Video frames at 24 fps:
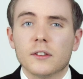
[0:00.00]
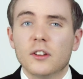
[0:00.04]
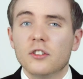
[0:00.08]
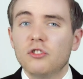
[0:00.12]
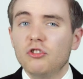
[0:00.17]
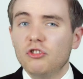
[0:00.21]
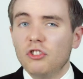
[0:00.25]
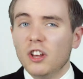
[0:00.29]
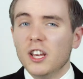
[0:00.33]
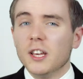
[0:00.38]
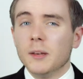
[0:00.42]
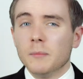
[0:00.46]
The
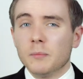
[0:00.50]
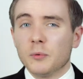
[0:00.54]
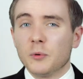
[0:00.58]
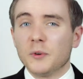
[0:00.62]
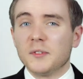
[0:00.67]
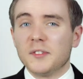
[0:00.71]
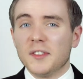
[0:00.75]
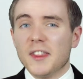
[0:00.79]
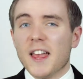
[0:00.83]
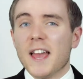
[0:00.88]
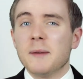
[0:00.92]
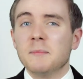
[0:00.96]
sheep
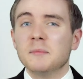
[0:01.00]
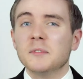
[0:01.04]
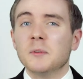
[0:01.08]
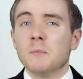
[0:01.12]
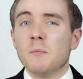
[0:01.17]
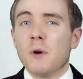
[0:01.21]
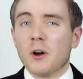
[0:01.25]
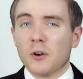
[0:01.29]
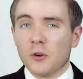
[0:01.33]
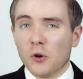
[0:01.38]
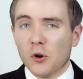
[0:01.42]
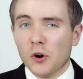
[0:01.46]
was
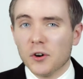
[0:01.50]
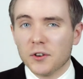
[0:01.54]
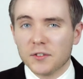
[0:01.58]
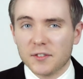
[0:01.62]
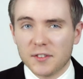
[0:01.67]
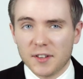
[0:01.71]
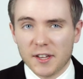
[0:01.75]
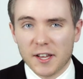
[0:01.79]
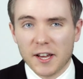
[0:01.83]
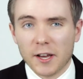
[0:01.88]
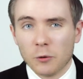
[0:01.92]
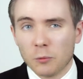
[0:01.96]
named
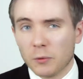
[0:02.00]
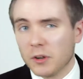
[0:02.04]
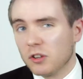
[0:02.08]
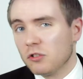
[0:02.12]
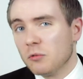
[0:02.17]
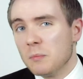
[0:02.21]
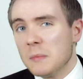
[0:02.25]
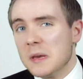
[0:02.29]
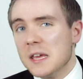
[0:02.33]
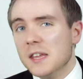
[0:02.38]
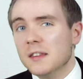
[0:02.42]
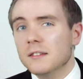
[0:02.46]
Montauciel,
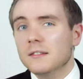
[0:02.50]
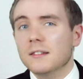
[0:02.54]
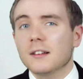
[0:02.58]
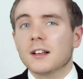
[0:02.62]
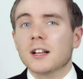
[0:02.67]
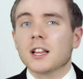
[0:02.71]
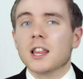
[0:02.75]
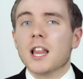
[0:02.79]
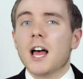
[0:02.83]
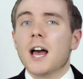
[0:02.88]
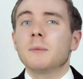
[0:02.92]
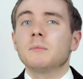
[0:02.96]
which means
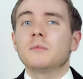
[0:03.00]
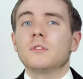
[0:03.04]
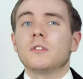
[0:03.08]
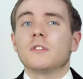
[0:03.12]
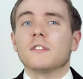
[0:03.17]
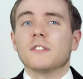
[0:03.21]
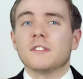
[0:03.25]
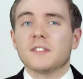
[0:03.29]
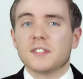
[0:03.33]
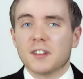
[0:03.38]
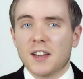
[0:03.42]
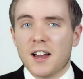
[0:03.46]
climb
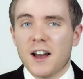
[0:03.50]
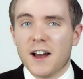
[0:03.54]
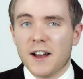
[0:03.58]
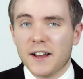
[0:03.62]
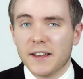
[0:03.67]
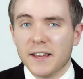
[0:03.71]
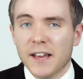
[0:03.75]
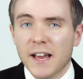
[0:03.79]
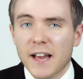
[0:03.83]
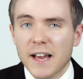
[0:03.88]
to the sky,